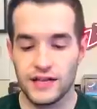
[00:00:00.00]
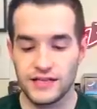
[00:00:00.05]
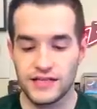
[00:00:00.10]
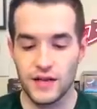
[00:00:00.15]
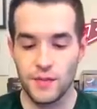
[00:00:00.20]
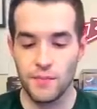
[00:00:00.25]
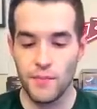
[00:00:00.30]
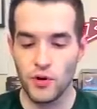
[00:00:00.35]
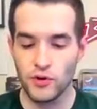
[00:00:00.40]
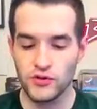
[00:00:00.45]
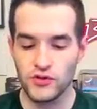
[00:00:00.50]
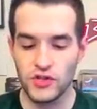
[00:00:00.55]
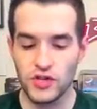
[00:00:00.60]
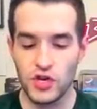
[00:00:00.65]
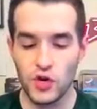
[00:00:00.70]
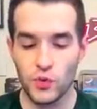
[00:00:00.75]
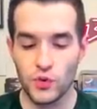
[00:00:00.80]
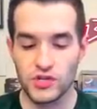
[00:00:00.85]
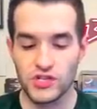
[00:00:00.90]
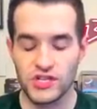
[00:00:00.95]
Some mostly
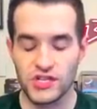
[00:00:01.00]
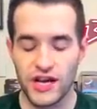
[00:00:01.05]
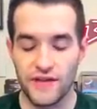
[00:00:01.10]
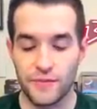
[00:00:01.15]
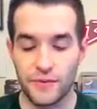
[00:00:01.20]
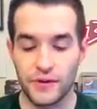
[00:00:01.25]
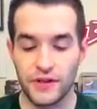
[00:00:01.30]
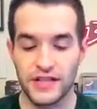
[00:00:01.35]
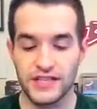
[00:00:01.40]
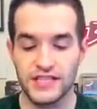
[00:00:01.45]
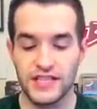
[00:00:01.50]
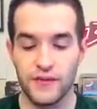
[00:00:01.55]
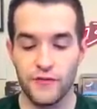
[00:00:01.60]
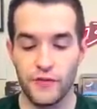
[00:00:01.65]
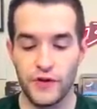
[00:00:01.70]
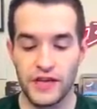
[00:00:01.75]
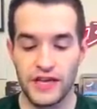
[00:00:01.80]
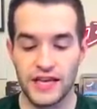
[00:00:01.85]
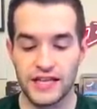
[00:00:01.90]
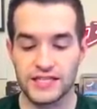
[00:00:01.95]
newer stuff, but let's see if
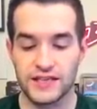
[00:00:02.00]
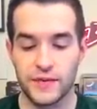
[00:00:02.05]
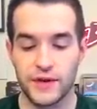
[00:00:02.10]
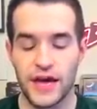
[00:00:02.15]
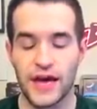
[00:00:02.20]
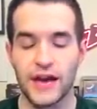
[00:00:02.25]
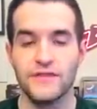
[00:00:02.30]
we can get something.